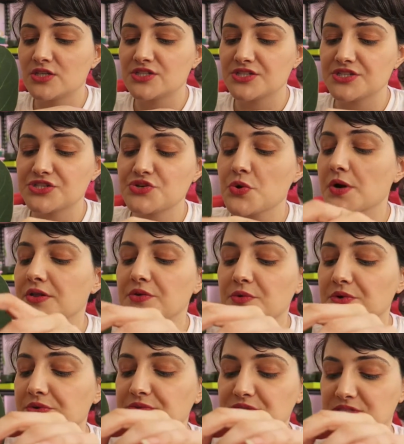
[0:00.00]
destroy the
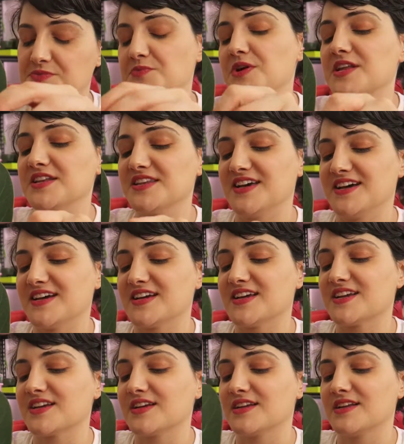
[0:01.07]
roots when
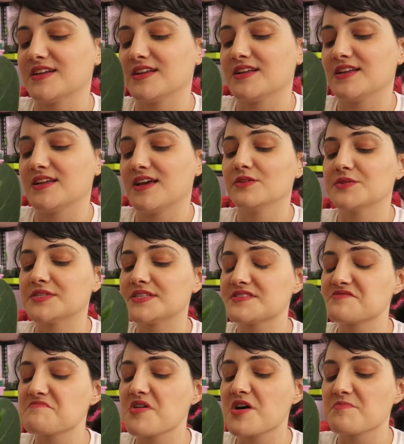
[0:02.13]
I loosen
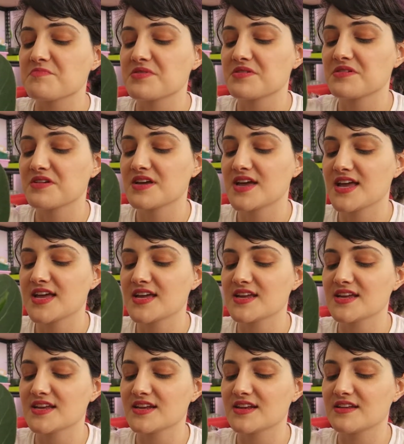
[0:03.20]
them up,
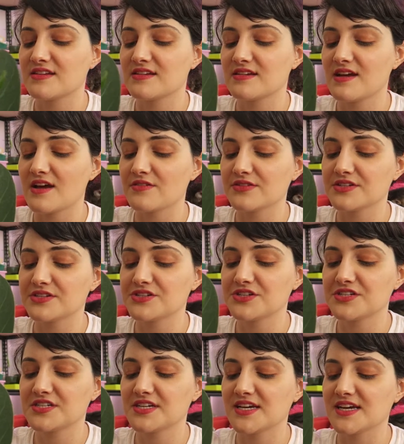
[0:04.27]
and I was
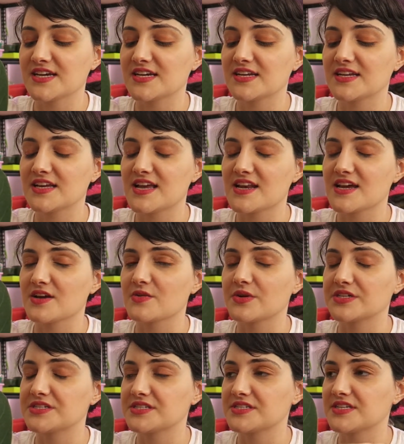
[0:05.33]
just a kid and I
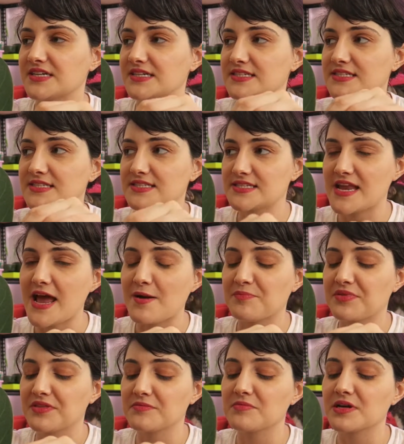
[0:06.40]
would just like
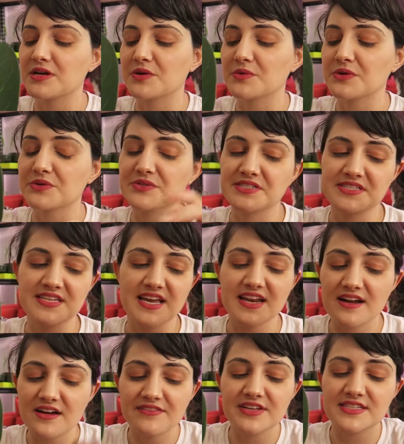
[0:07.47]
snap the bigger roots, and
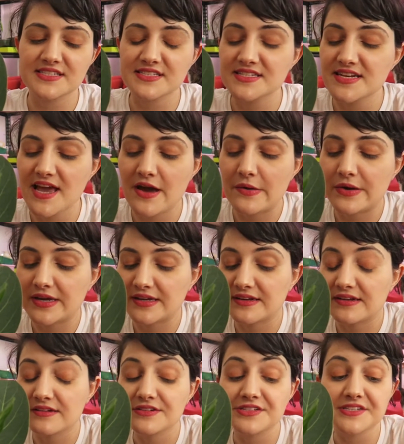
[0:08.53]
obviously now I
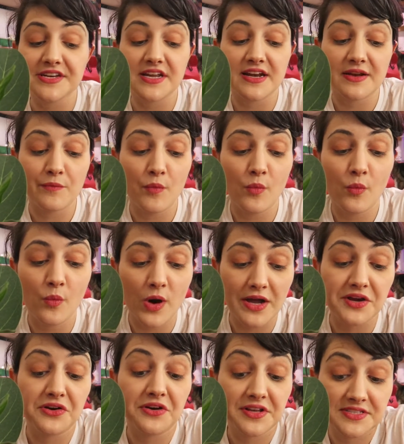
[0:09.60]
can understand why
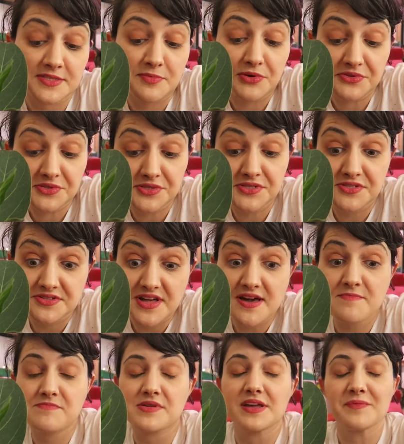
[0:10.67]
you're not supposed to do
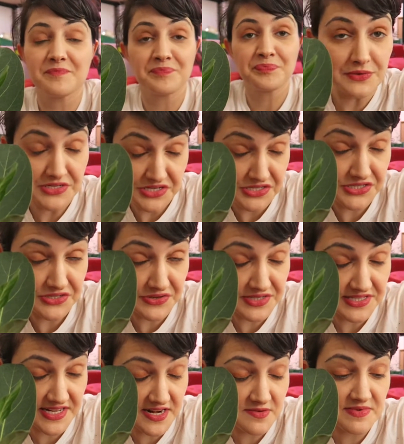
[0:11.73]
that, but I was just so
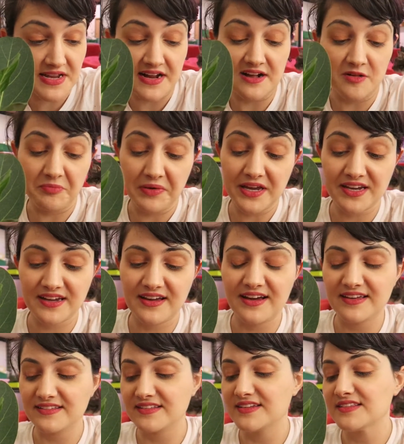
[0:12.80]
excited to be helping.
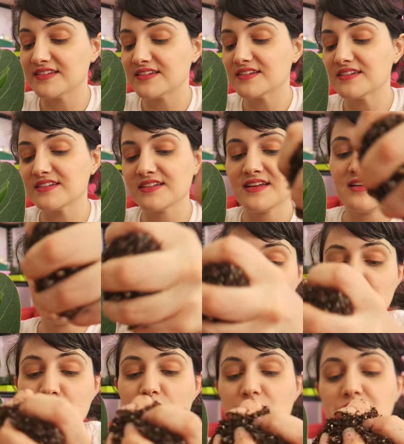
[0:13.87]
I thought that the
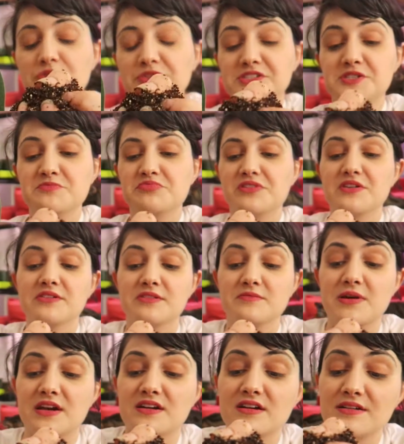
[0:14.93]
more roots you broke, the
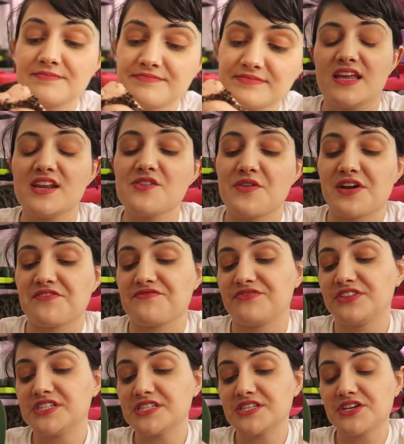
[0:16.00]
better. Anyway,
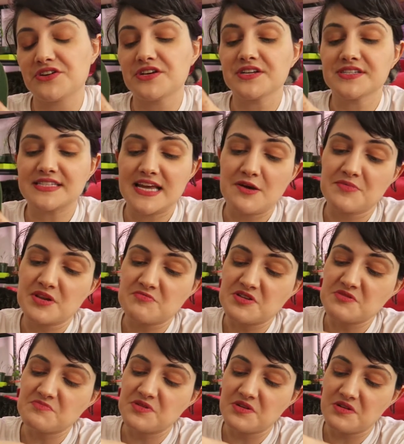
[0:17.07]
just curious how many
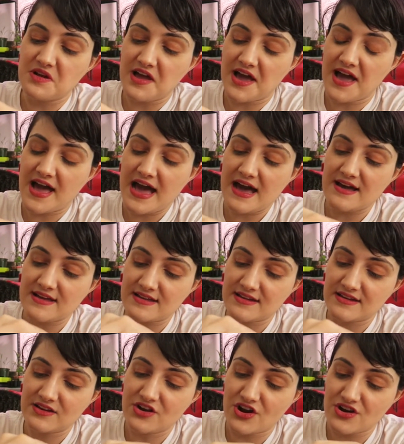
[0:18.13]
people
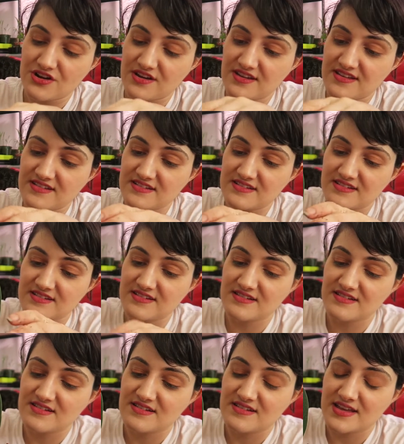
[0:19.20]
had gardening
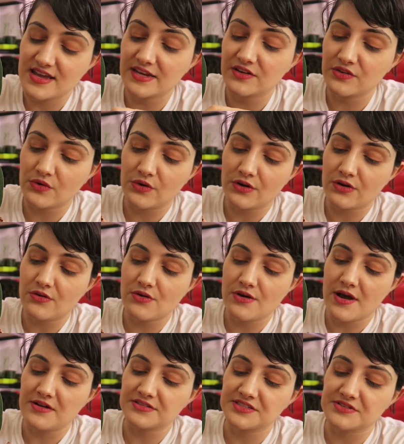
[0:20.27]
indoor or
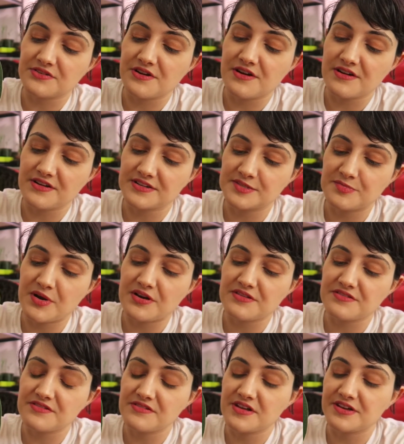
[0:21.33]
outdoor as part of
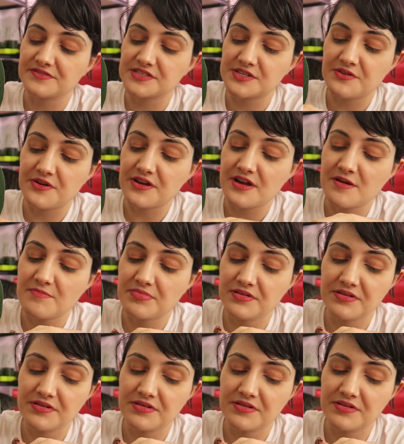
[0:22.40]
their lives growing up.